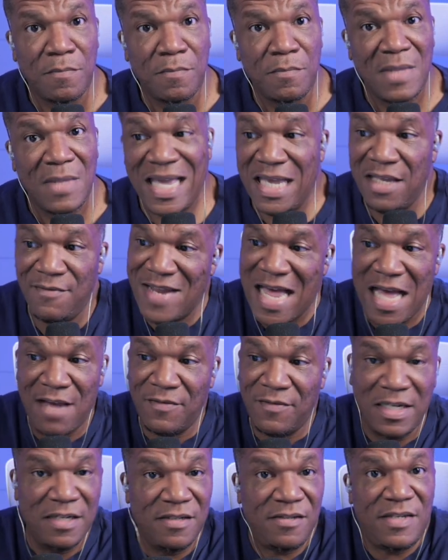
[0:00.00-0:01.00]

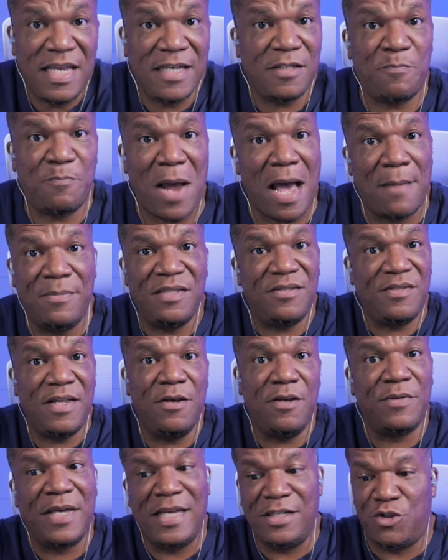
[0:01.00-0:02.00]
11-6 probably
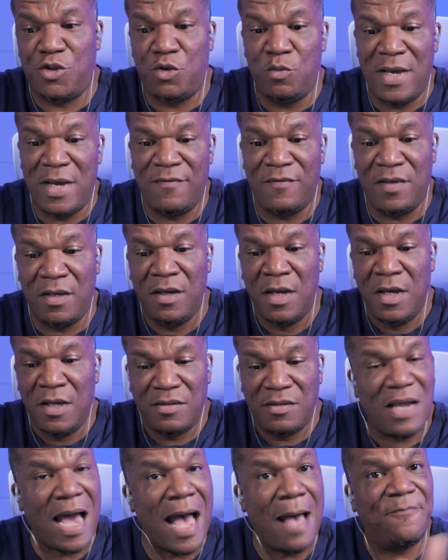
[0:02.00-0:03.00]
still gets you in the
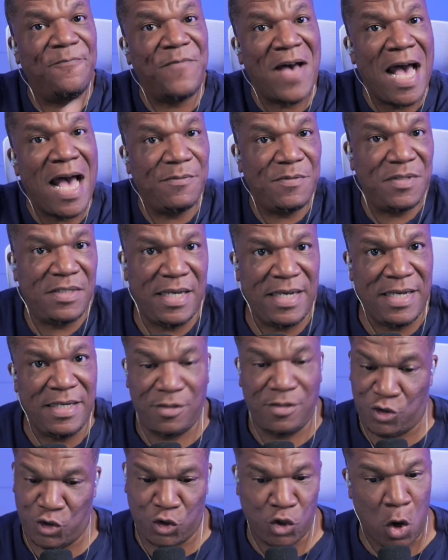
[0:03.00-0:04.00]
top 5
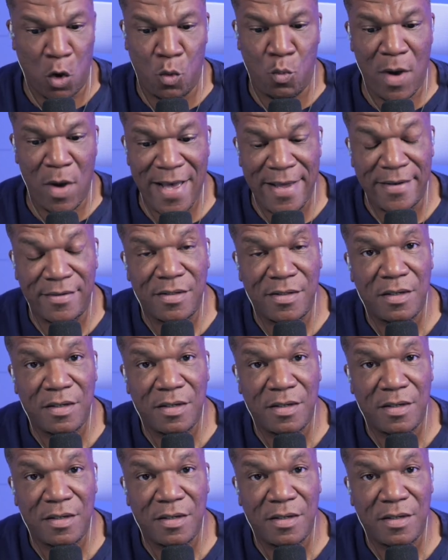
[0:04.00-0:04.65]
seeds. So what?